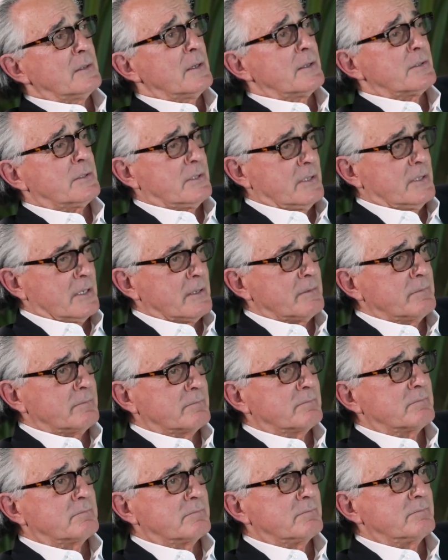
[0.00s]
I said, yeah.
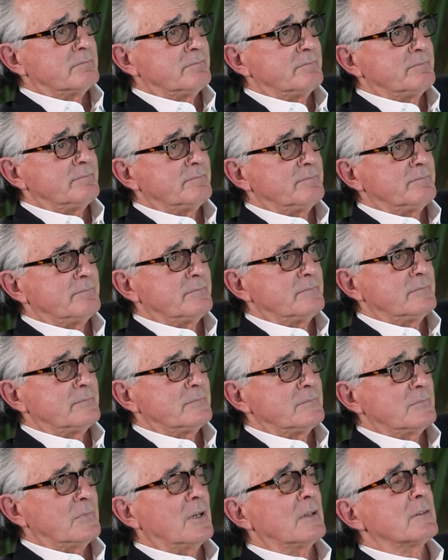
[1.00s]

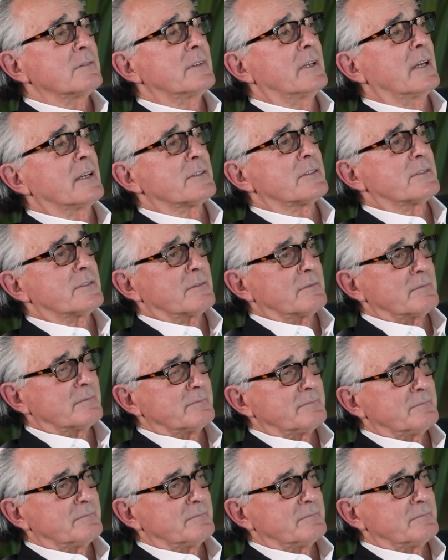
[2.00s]
Well, yes.